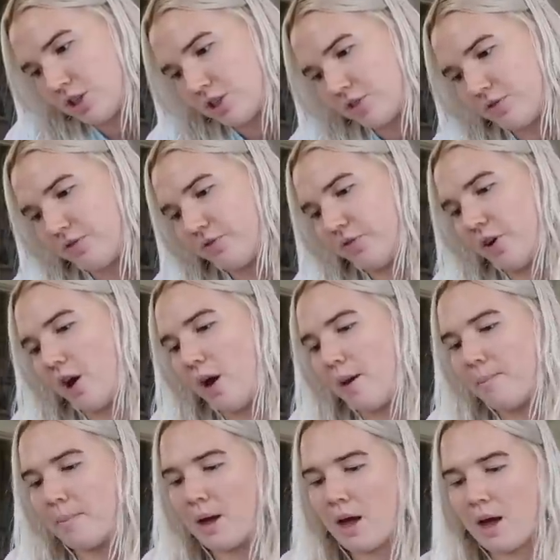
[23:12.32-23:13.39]
is
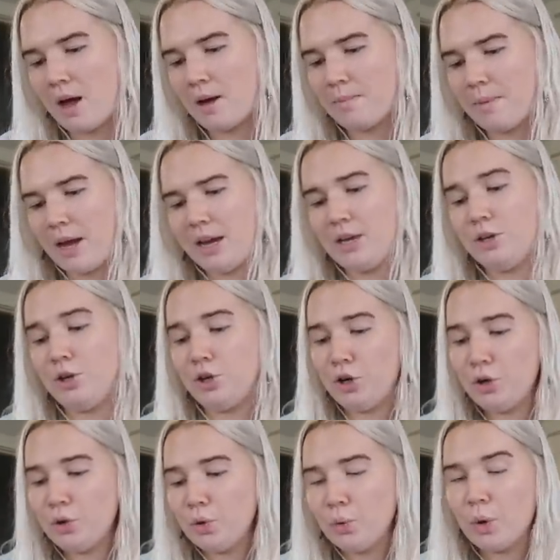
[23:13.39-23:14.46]
from a
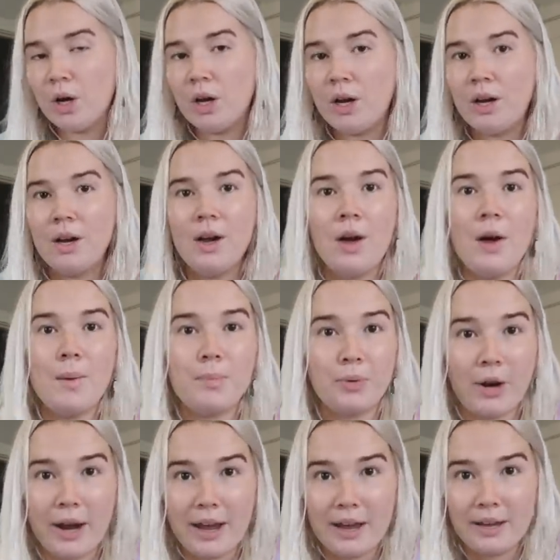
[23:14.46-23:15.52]
new
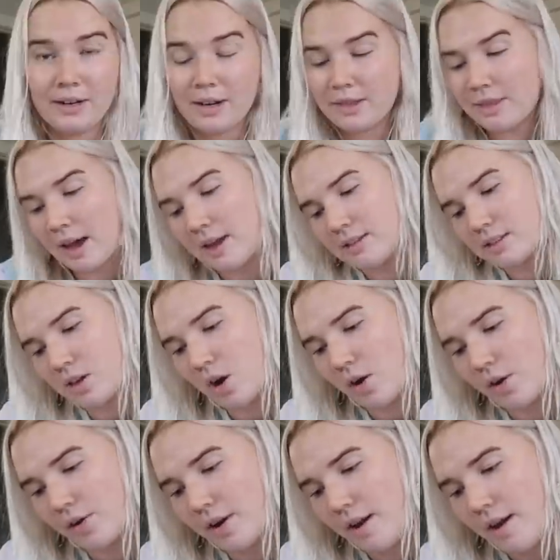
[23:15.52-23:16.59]
brand that is
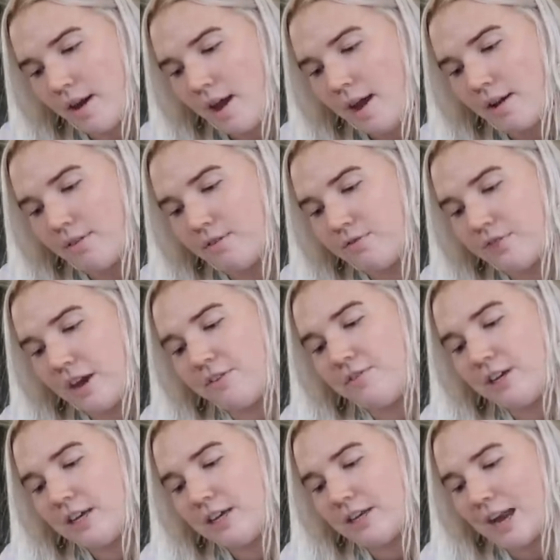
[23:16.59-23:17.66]
called
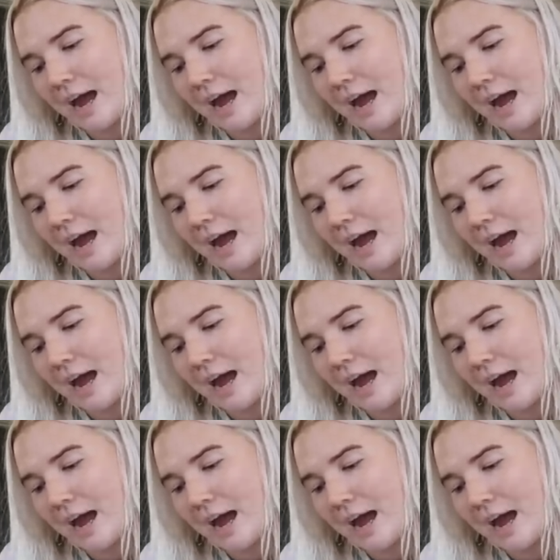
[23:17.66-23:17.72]
Vivi